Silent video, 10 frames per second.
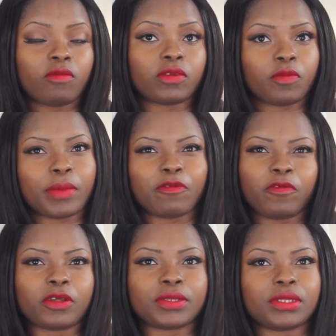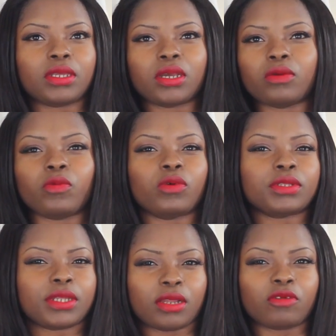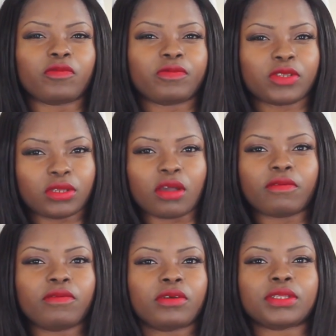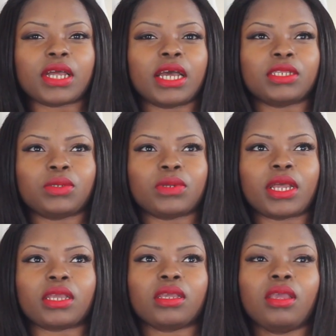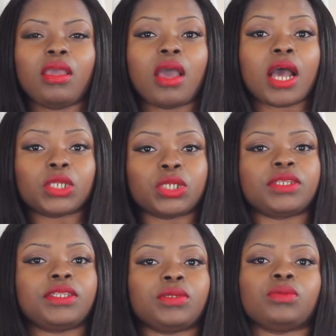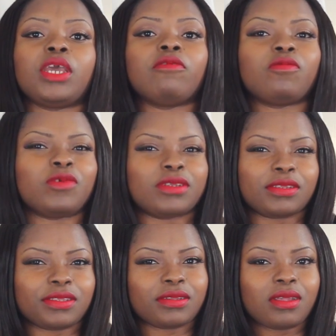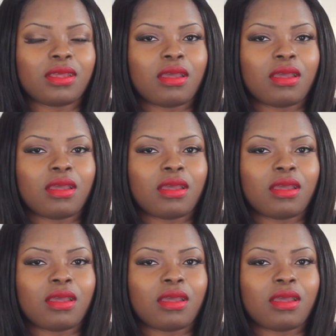But my first year was kind of tough because I had to like adjust to everyone's